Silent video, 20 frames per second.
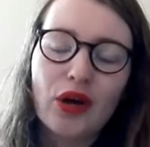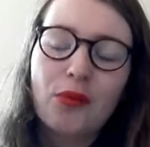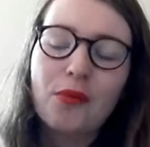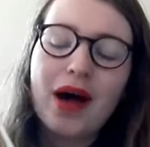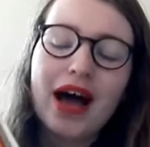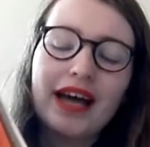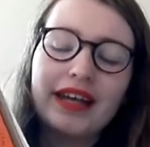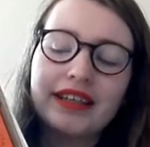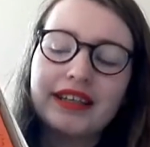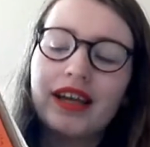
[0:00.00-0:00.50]
them,
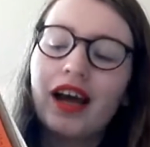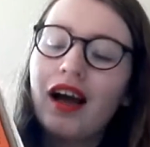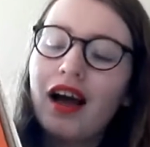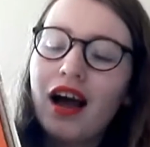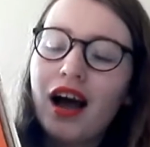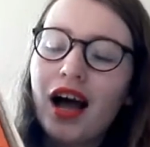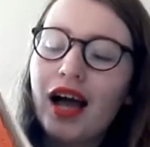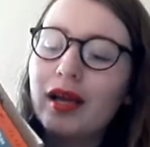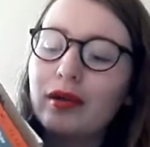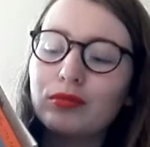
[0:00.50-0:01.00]
and
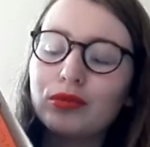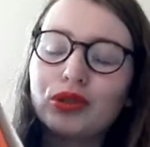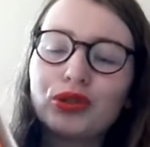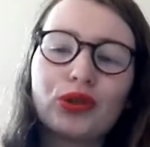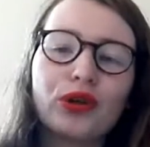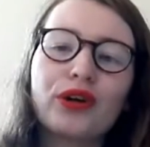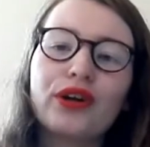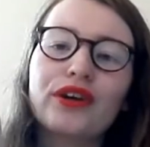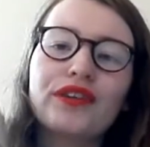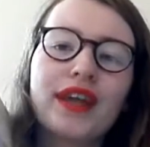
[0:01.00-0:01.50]
I am
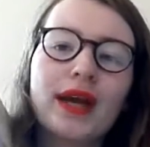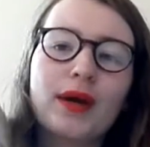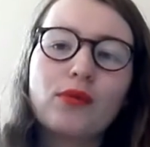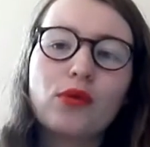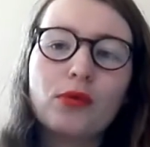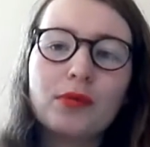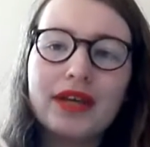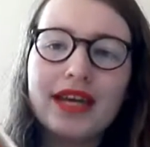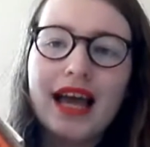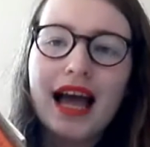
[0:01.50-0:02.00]
sure they
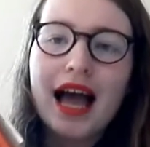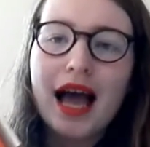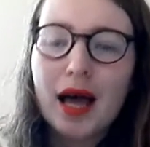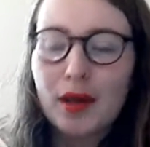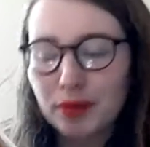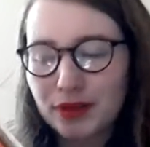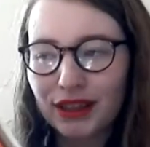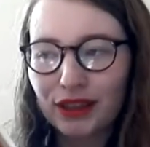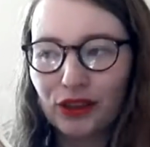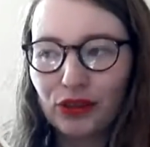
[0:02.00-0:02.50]
will be
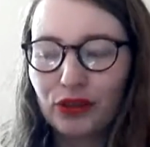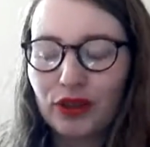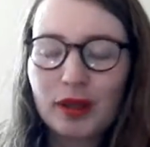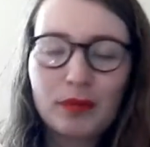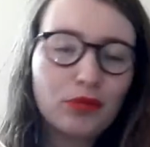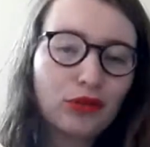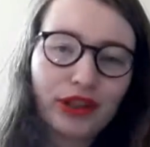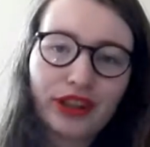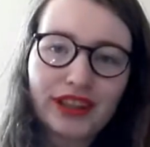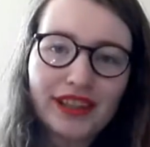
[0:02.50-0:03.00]

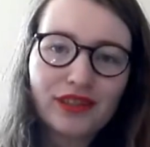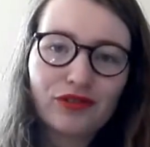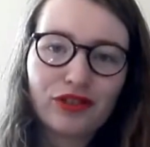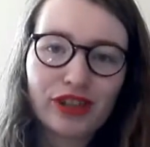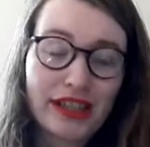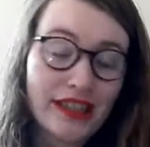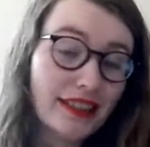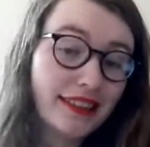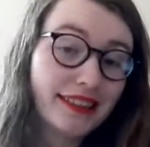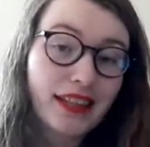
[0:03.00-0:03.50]
absolutely brilliant
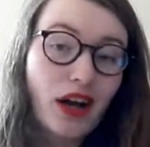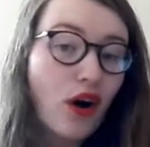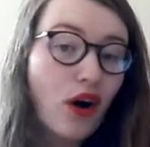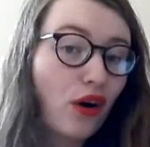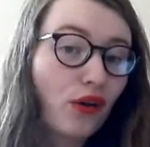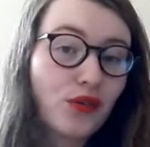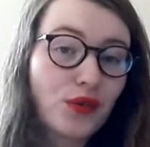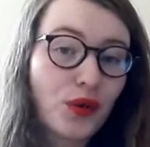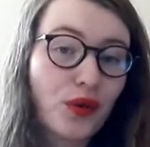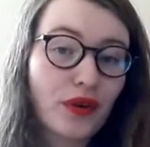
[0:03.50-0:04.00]
reads,
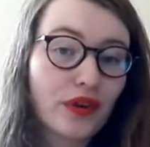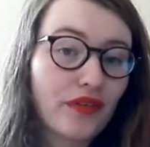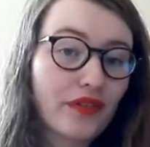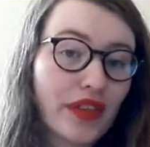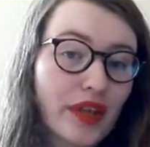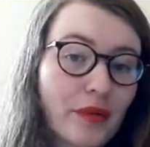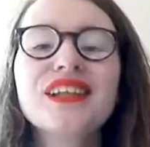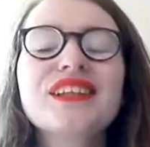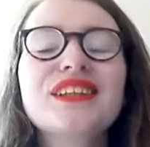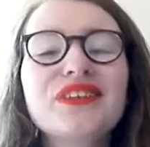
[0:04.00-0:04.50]
all four of
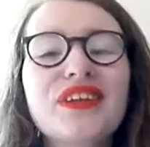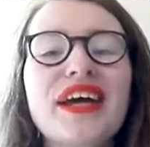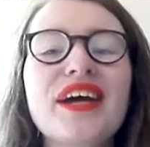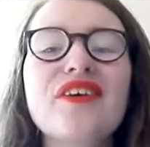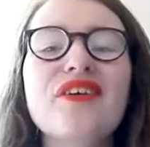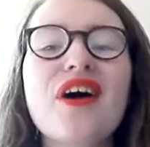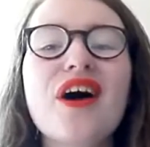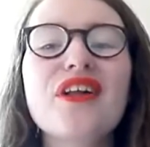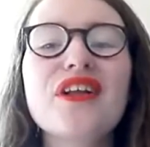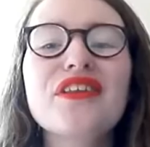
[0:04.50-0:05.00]
them. So they
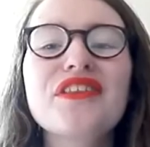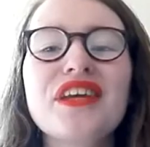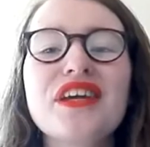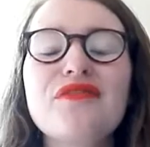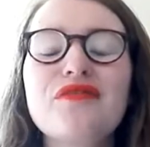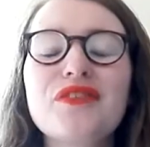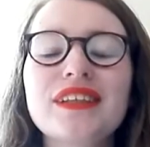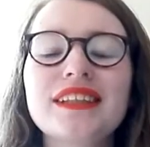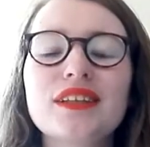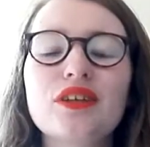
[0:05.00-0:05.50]
are all
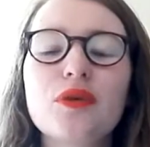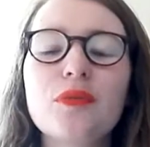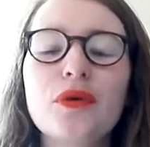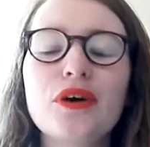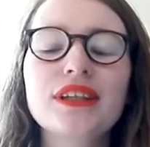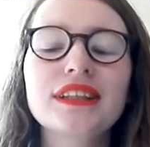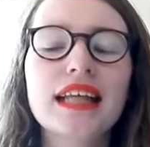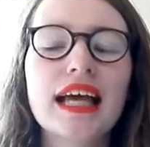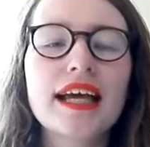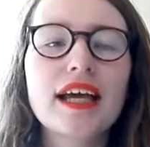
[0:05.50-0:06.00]
the physical
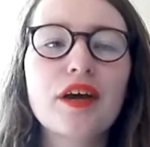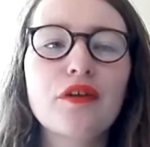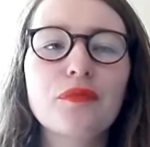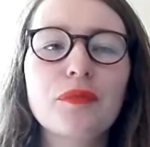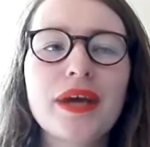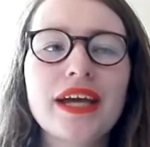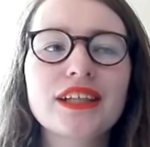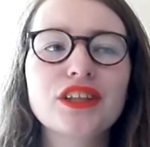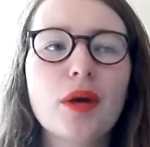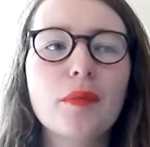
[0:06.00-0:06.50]
books I have
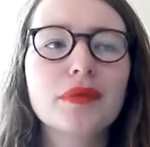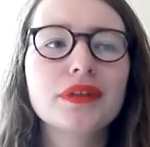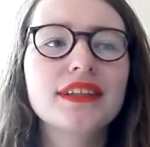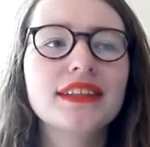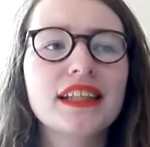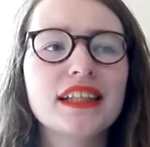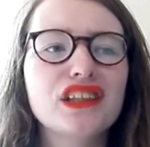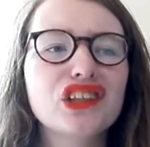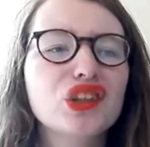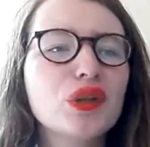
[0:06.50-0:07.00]
picked up
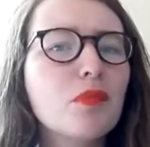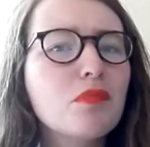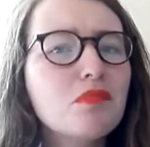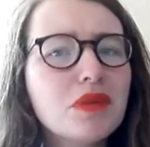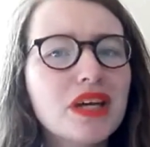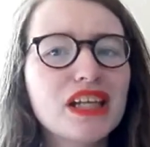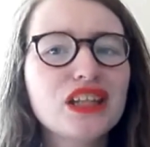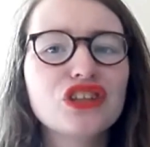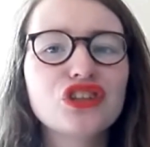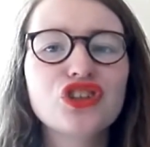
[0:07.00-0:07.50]
since
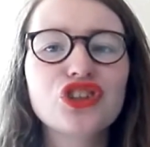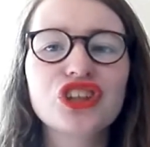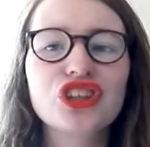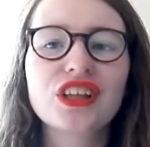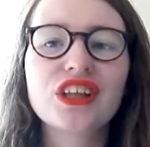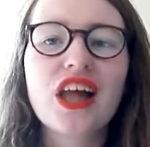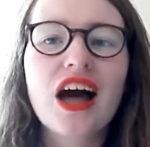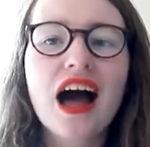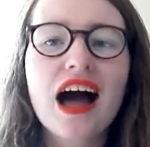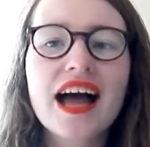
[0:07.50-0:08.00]

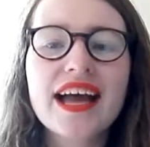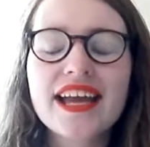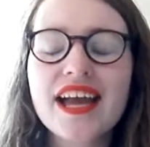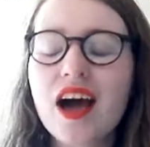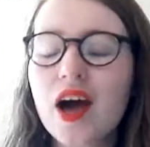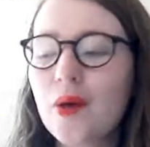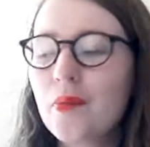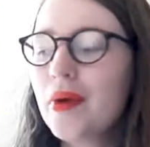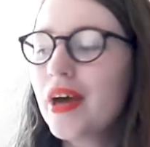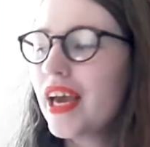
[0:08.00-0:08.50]

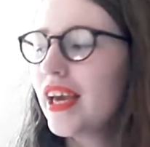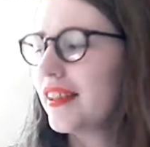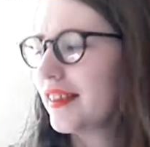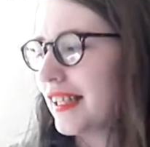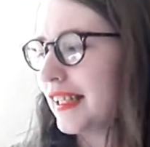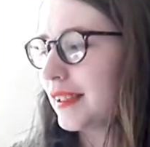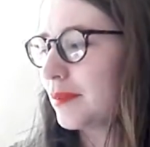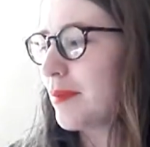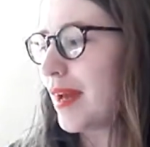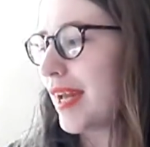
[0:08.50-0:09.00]
mid-July.
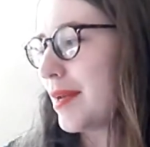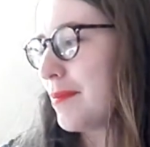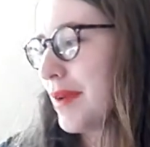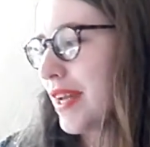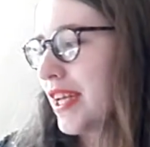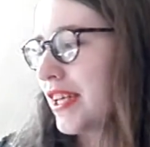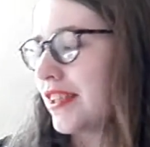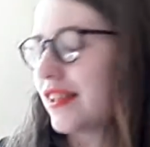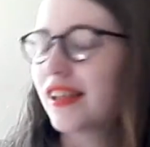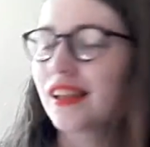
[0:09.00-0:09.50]
This may
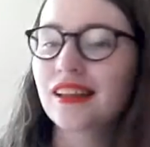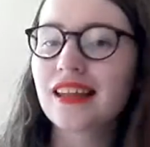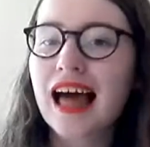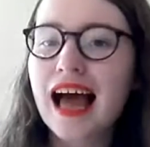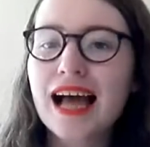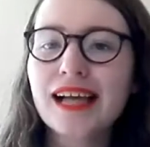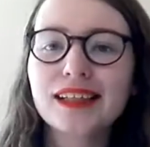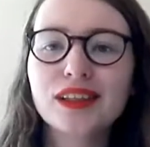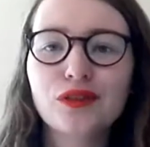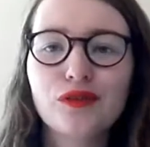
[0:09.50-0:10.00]
be the
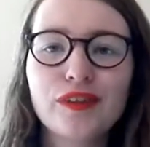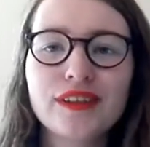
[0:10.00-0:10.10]
last